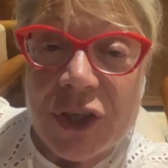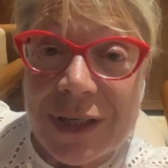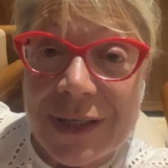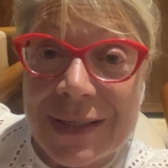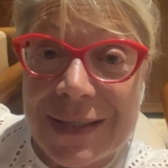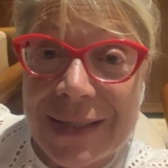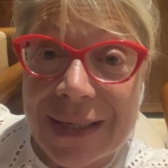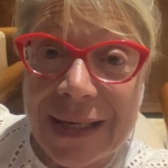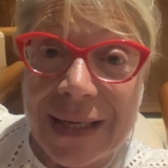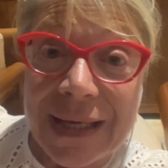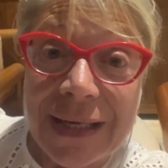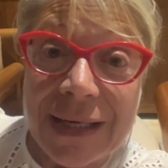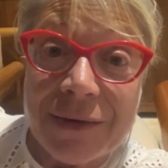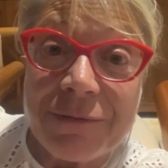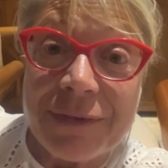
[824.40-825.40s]
is
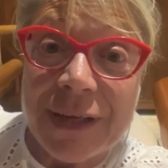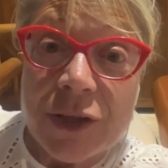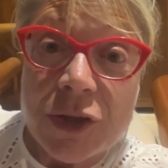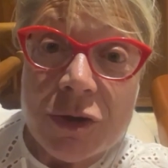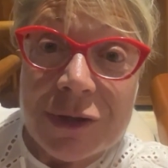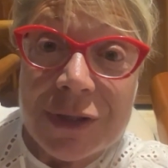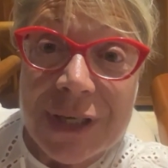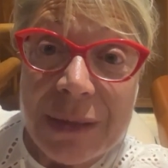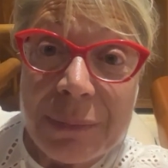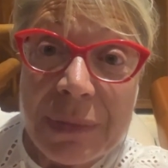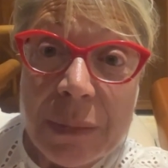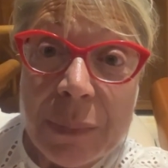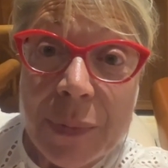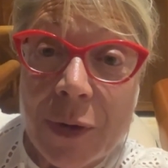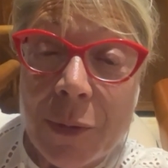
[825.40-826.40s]
in video
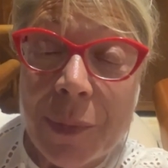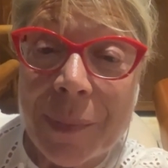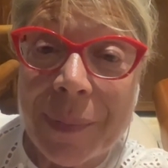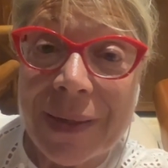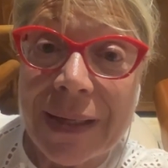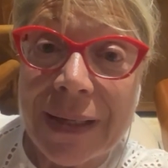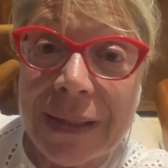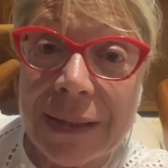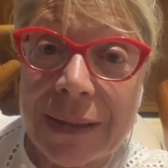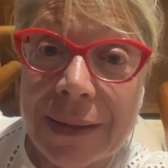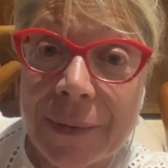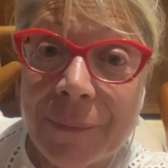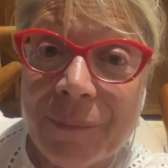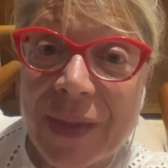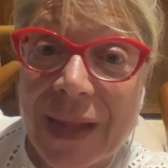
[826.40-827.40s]
streaming, probably
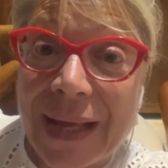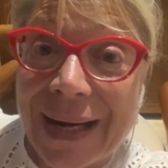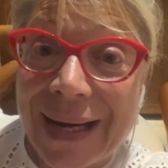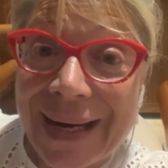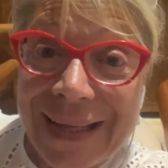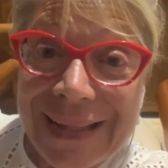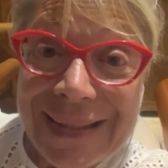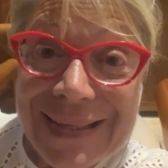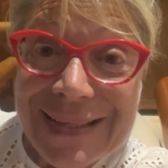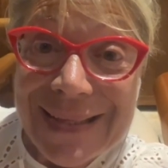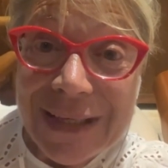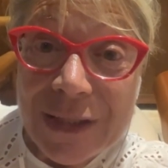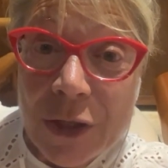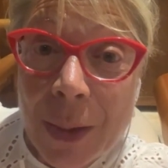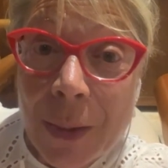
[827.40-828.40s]
the latest
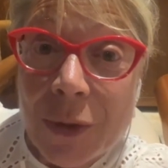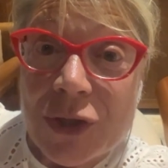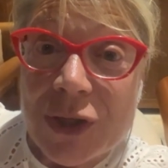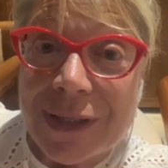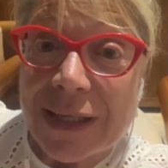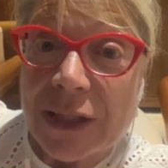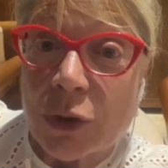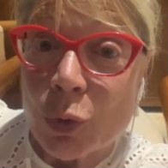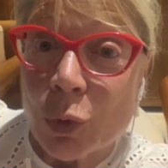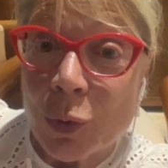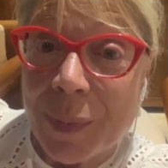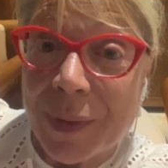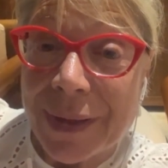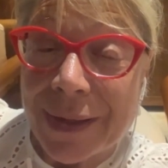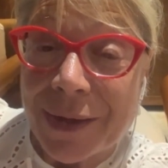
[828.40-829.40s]
technology that
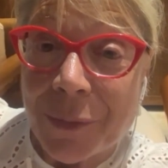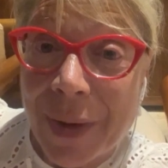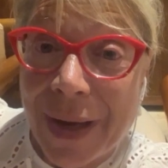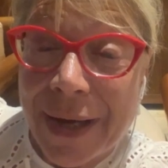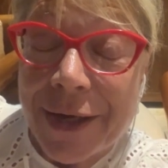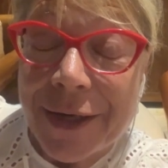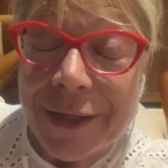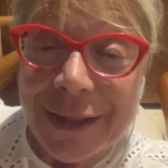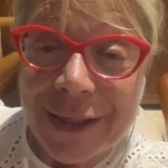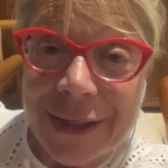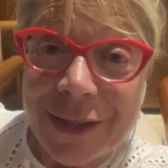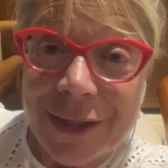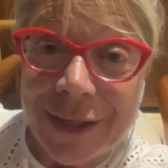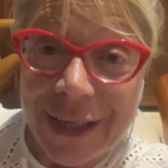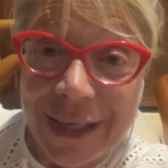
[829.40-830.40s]
could be acquired
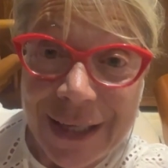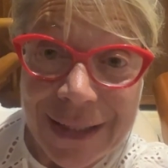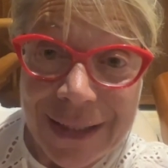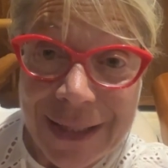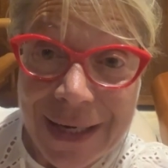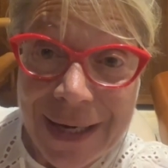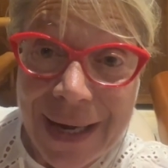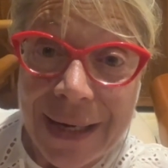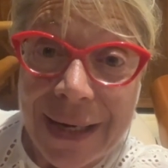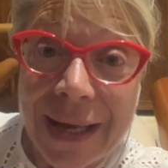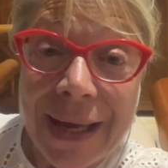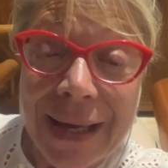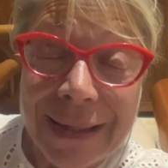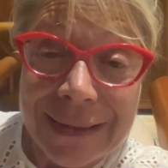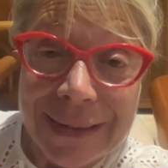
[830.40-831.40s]
in Tirana
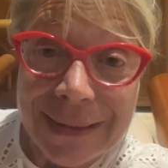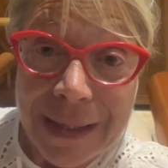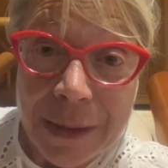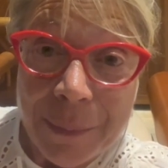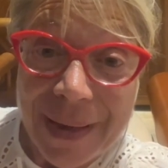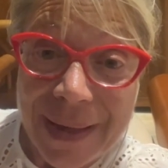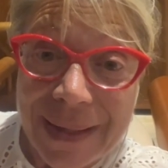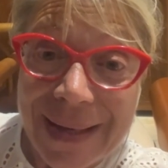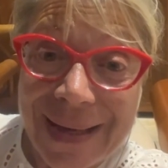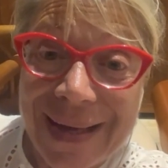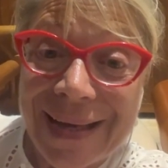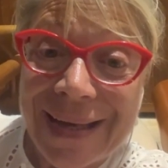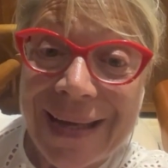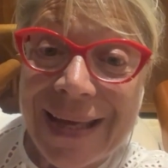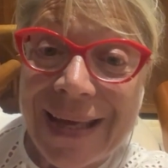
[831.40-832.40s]
and in
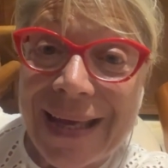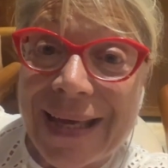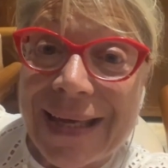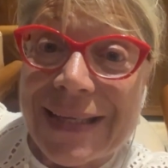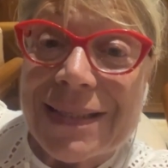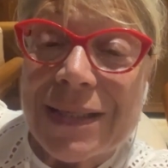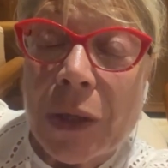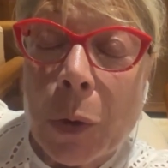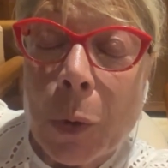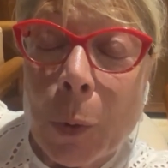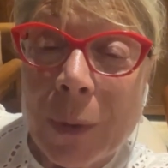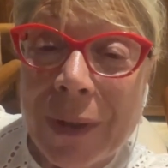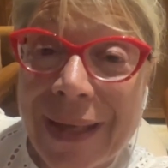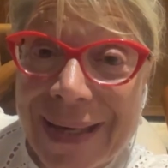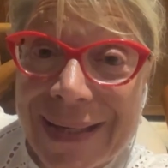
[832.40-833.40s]
Albania.
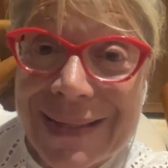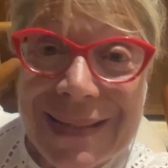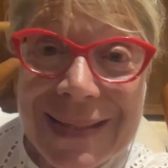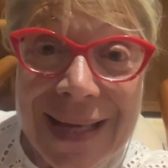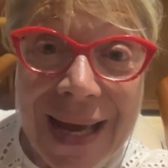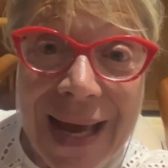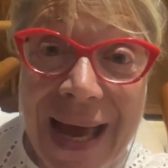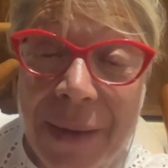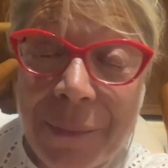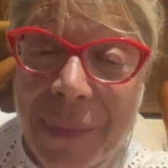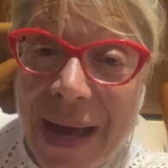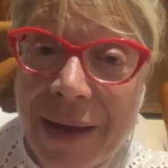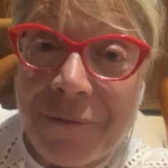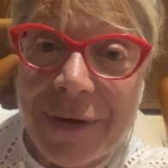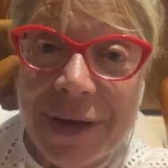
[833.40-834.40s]
So yes,
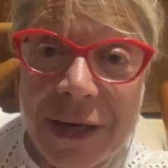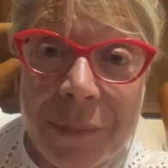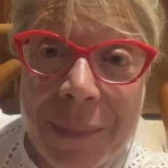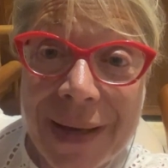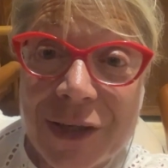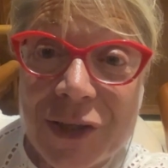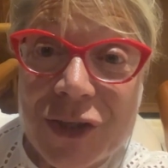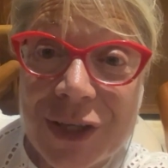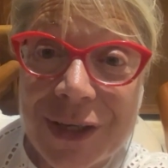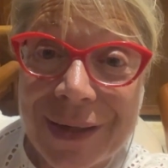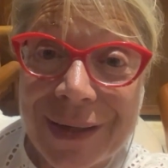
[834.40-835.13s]
I'm very much